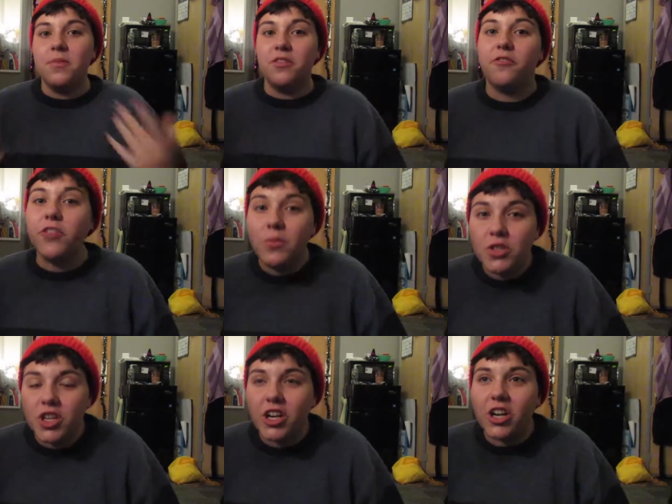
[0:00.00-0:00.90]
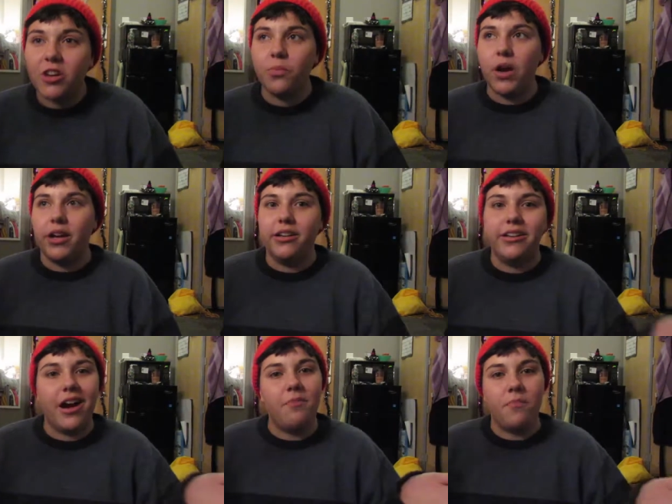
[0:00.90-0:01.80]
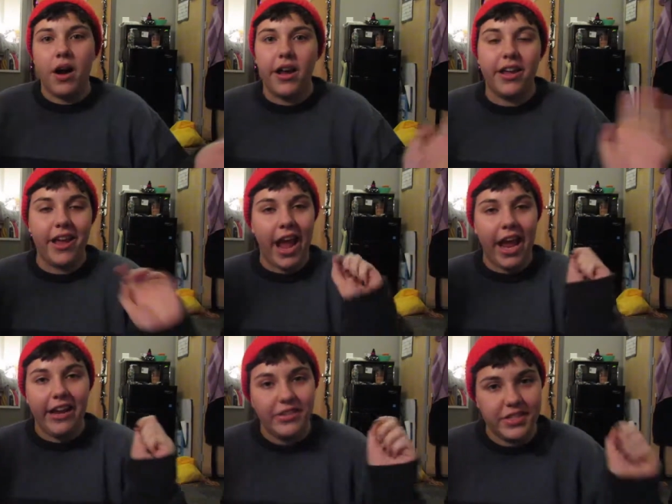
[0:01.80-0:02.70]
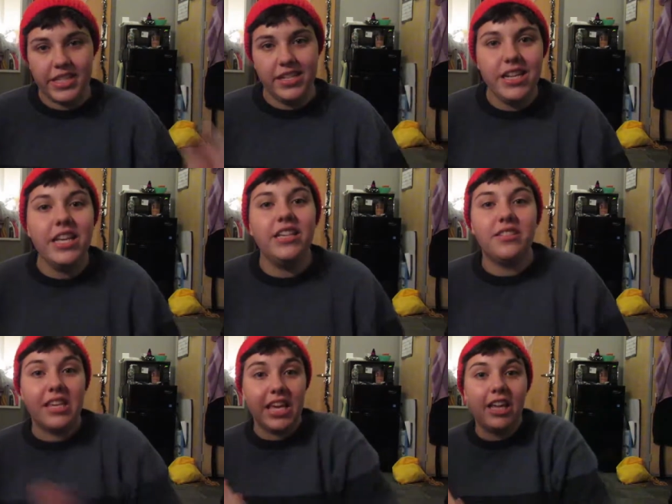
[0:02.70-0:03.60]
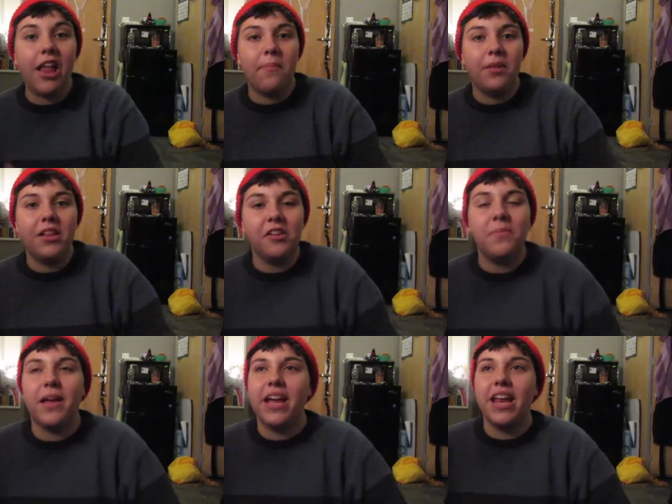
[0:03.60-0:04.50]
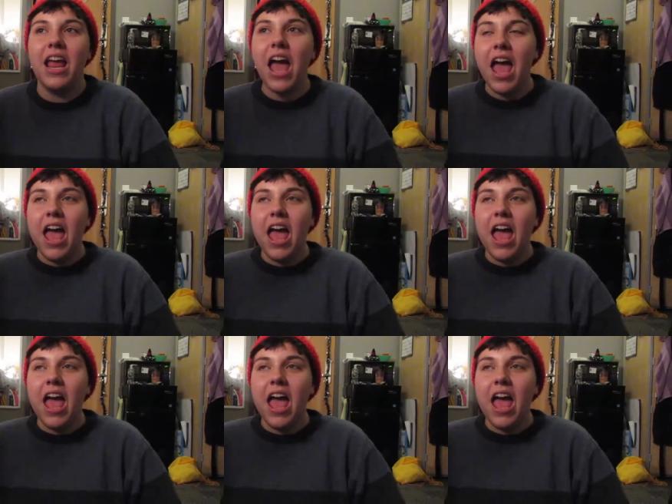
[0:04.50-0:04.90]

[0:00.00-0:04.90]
in the future when my hands and knees heal up a little bit.